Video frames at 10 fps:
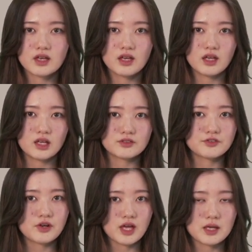And
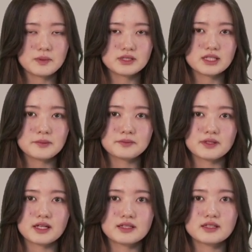for AB-type
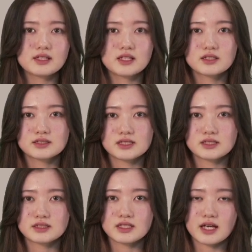blood,
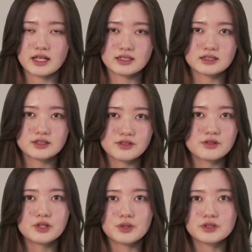since there
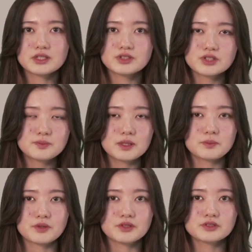are only 2
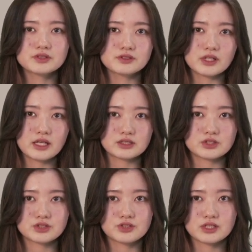people who answered
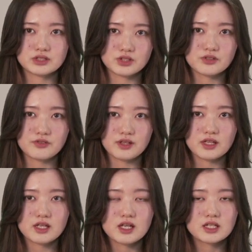to this survey,
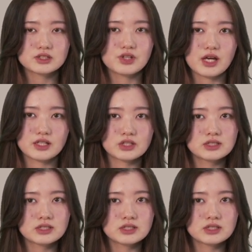so I couldn't